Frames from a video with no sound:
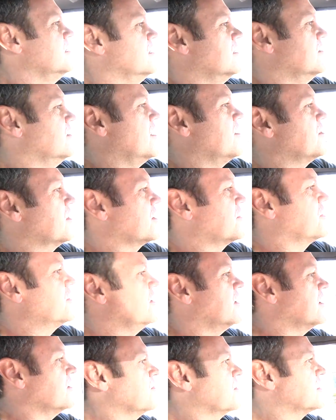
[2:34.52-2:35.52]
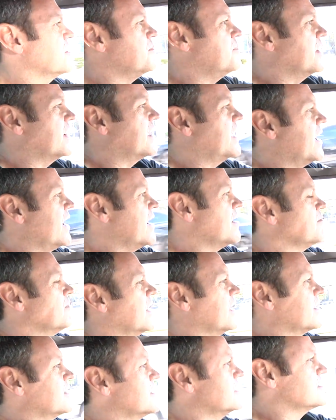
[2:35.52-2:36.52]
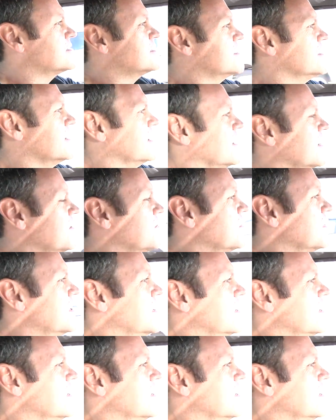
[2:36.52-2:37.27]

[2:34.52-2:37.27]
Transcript: I would have thought with a big cam like this thing, it would,